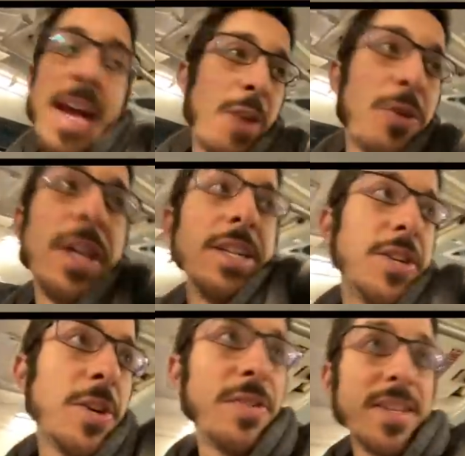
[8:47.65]
I really
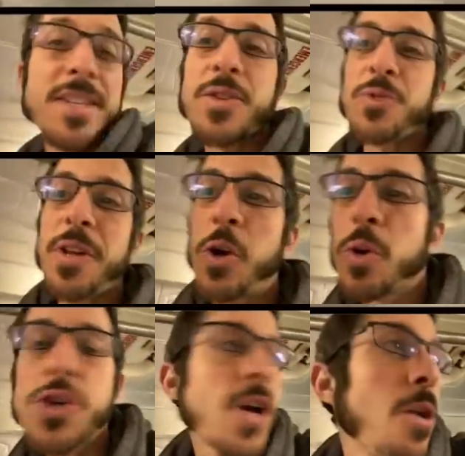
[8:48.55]
do. This is a really
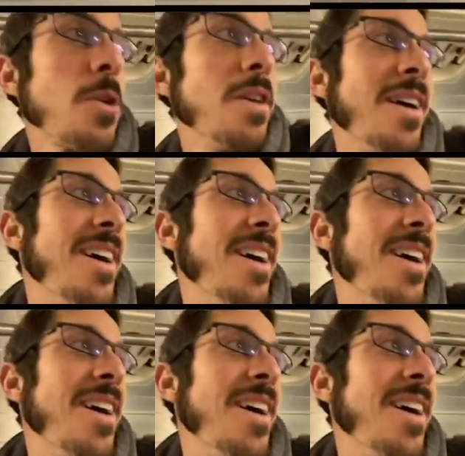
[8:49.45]
cool shower.